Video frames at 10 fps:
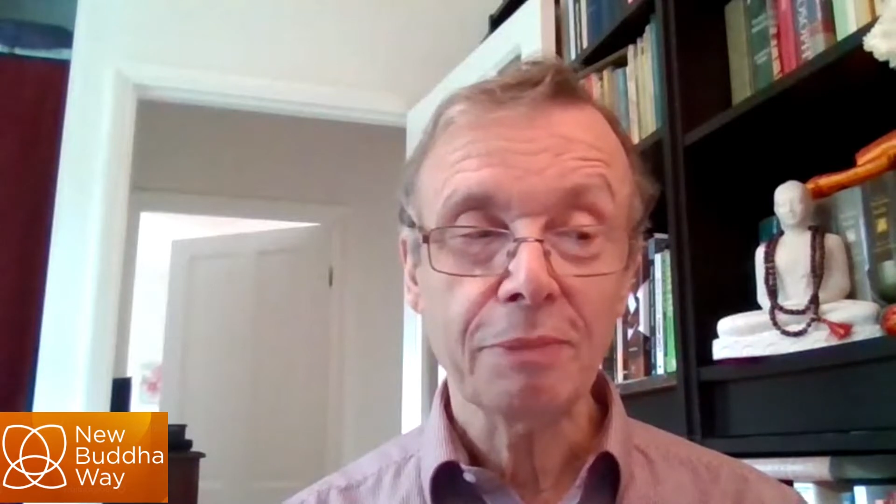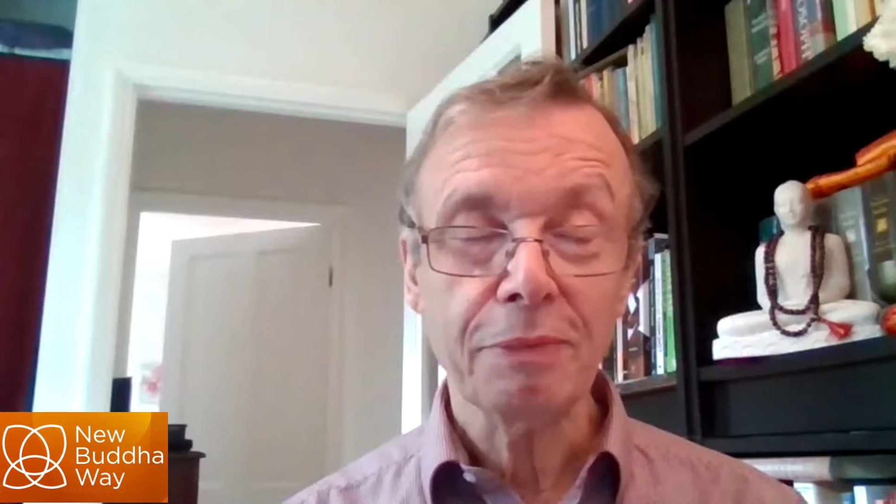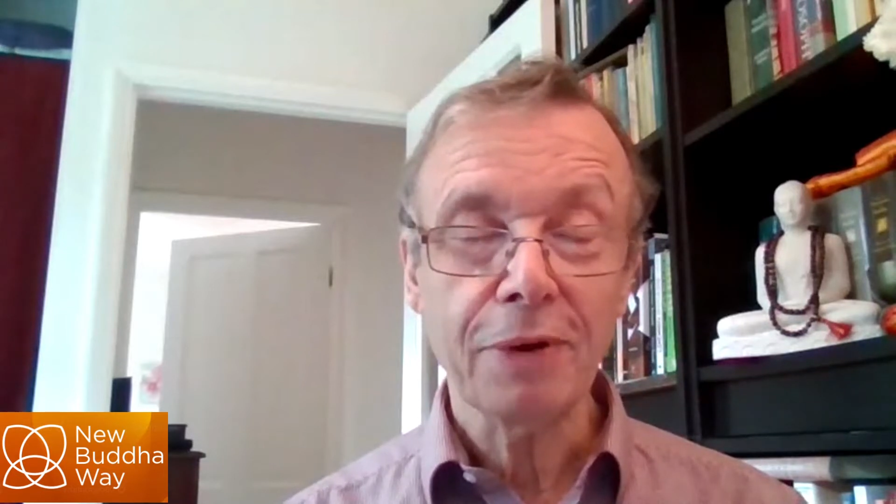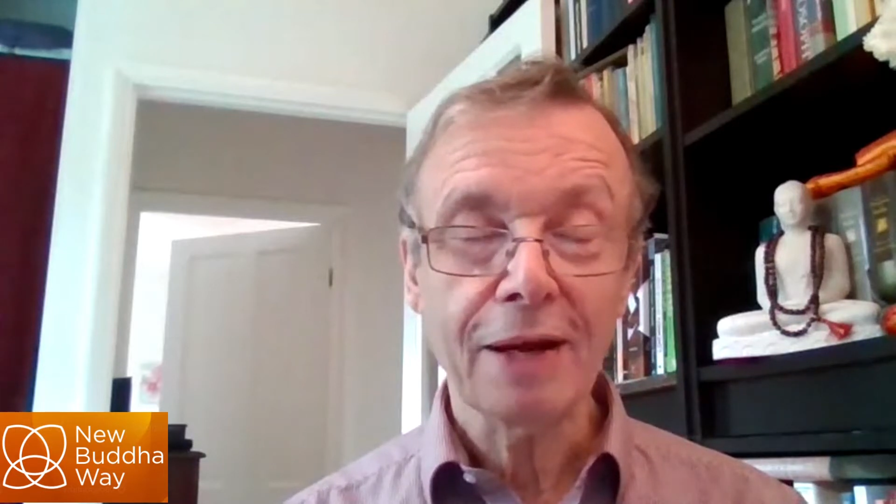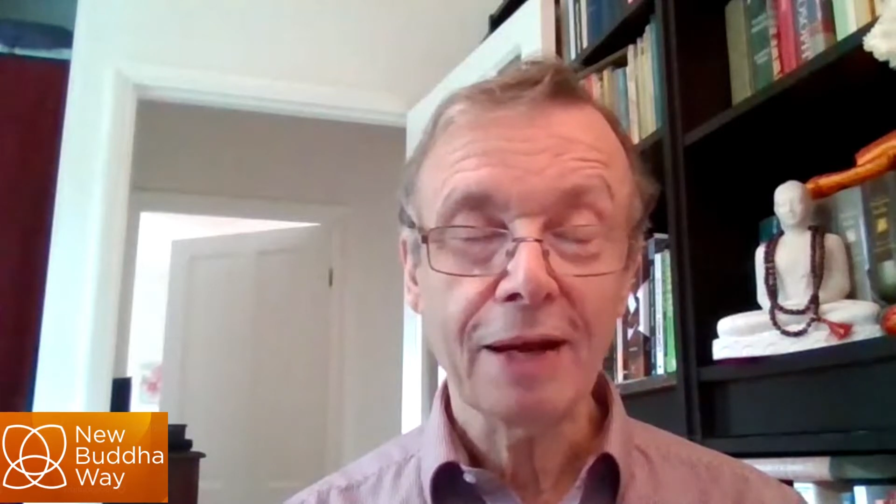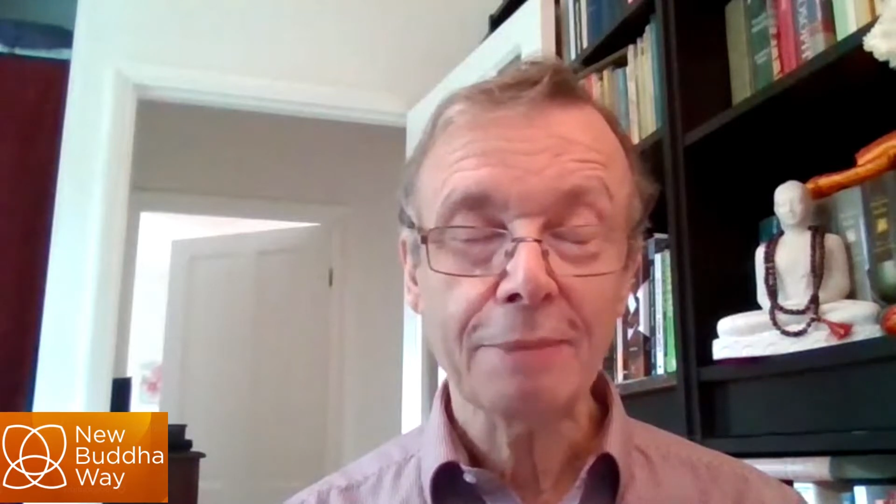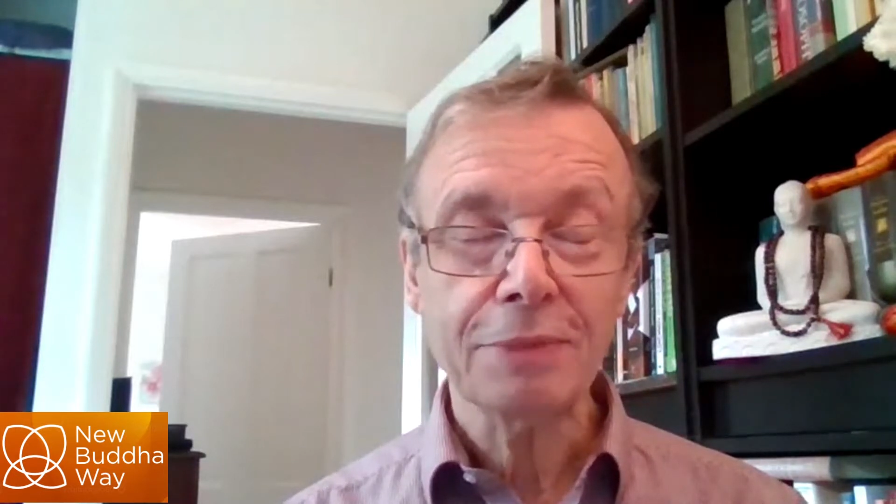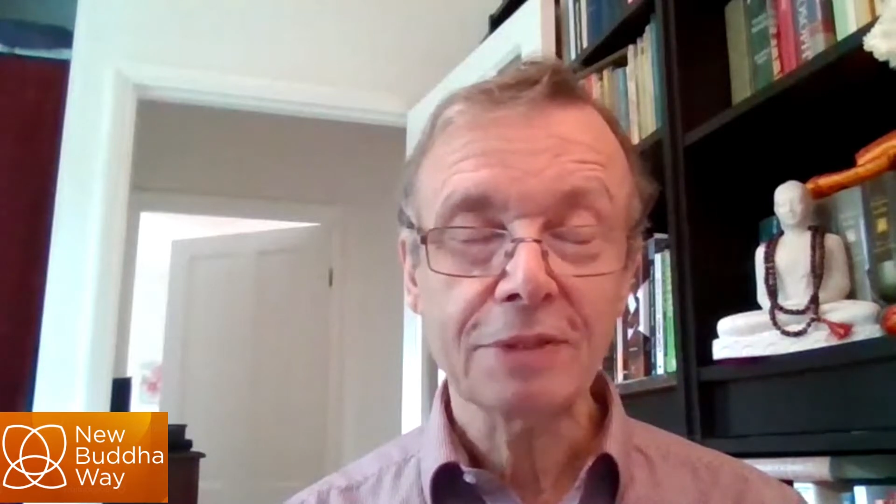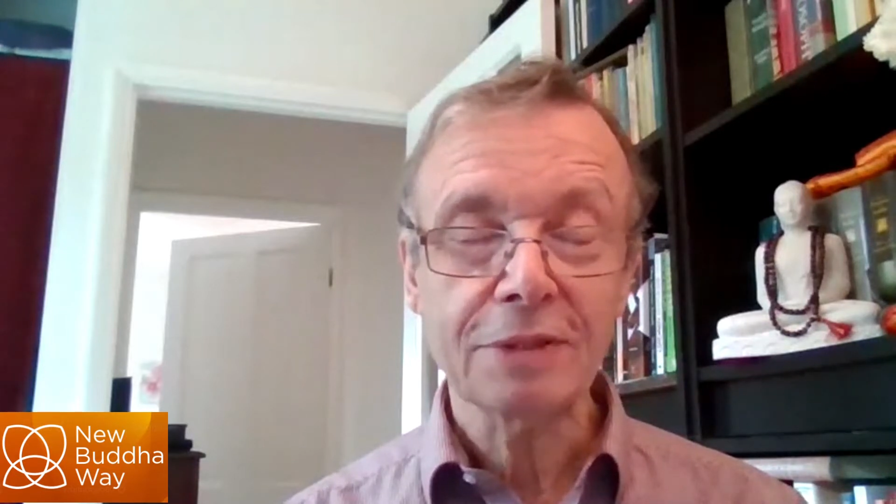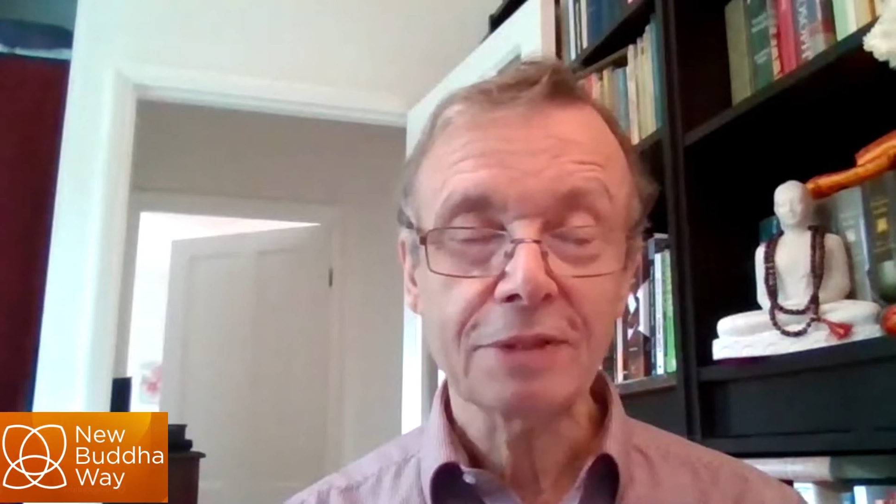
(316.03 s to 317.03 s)

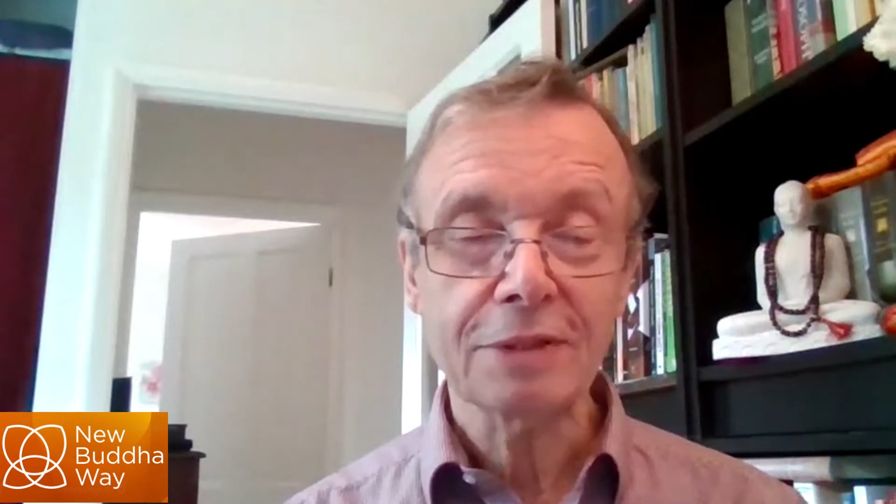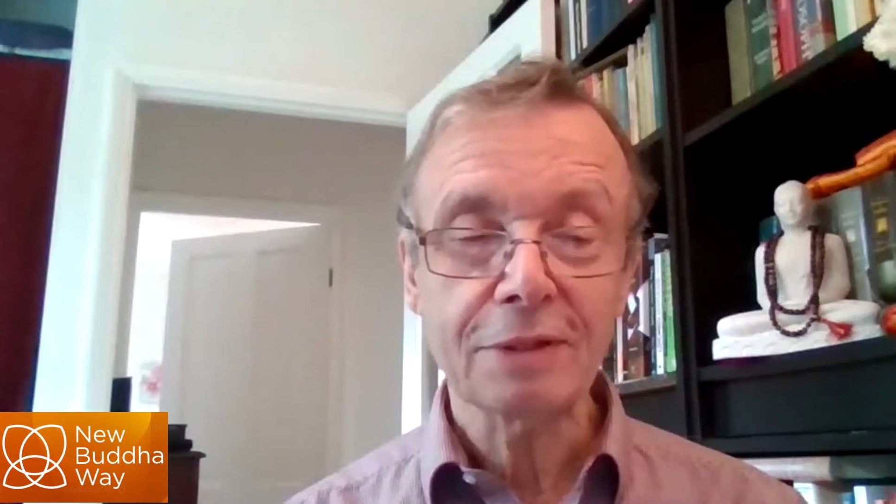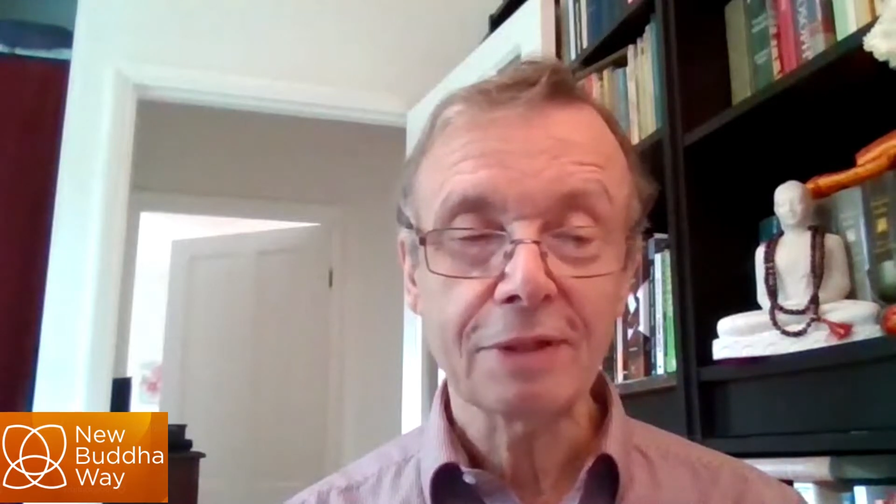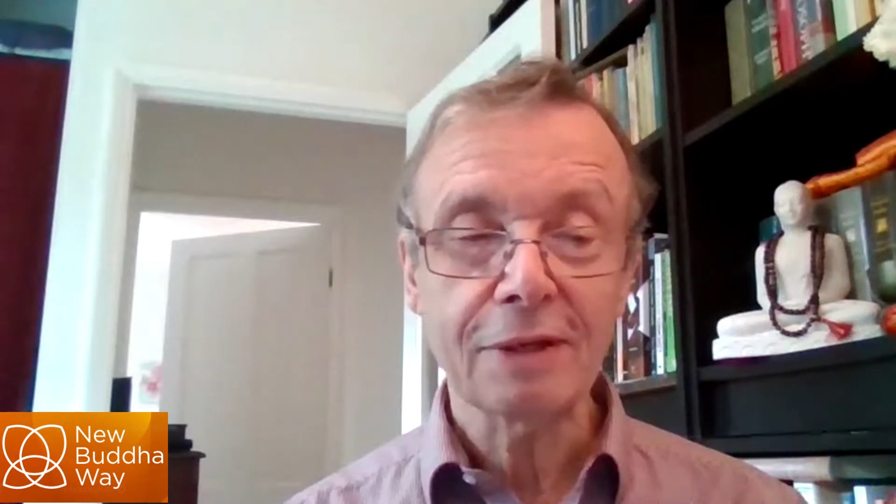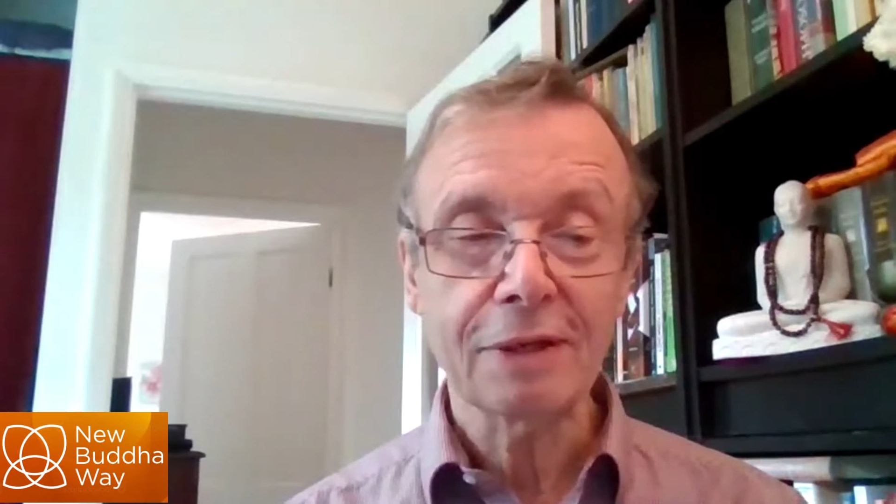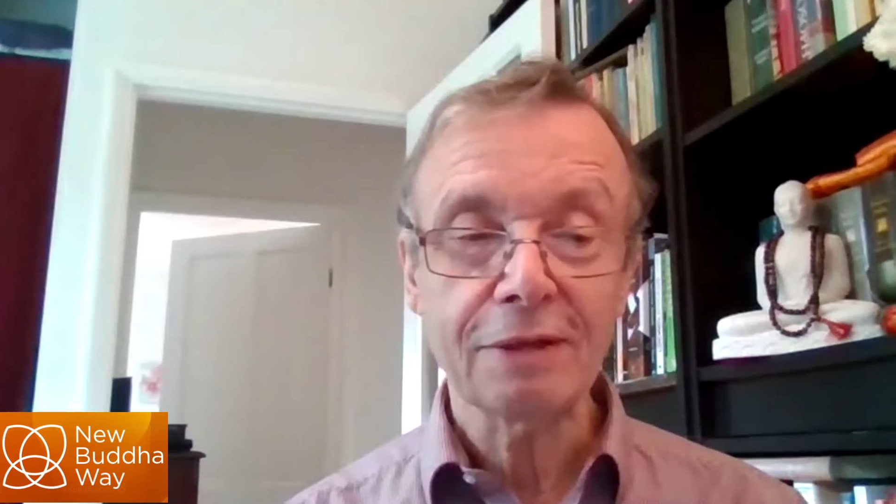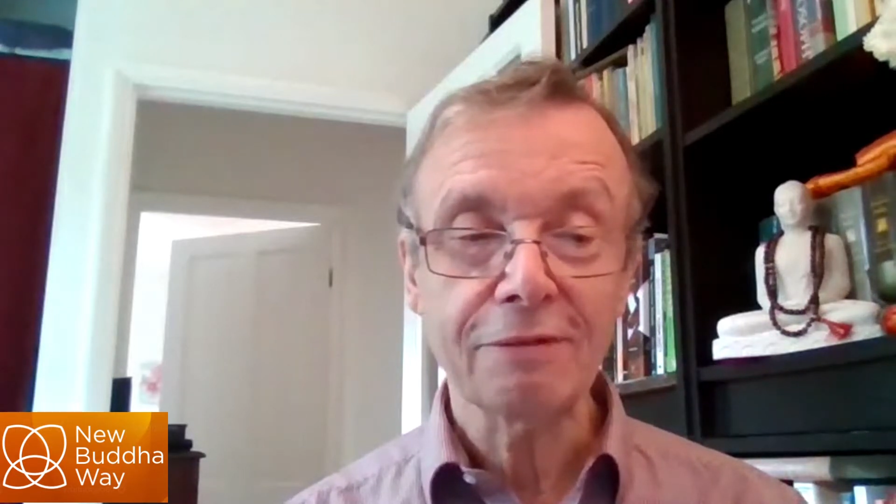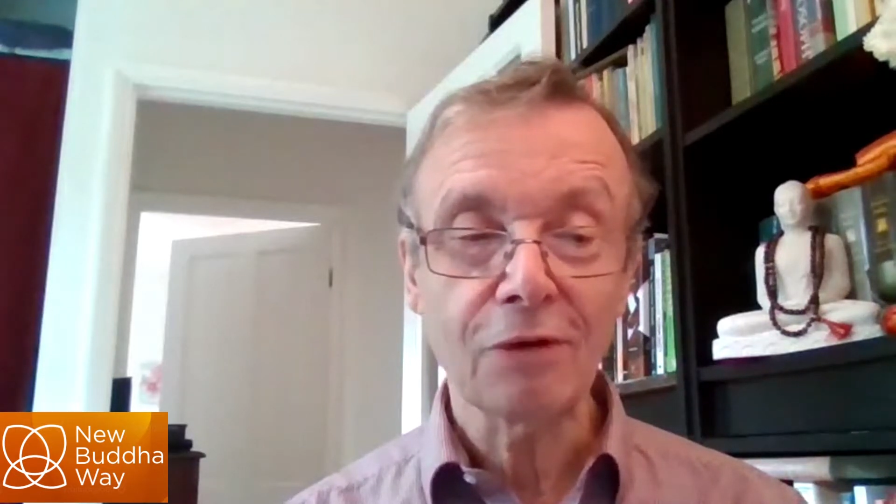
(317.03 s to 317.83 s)
perhaps, the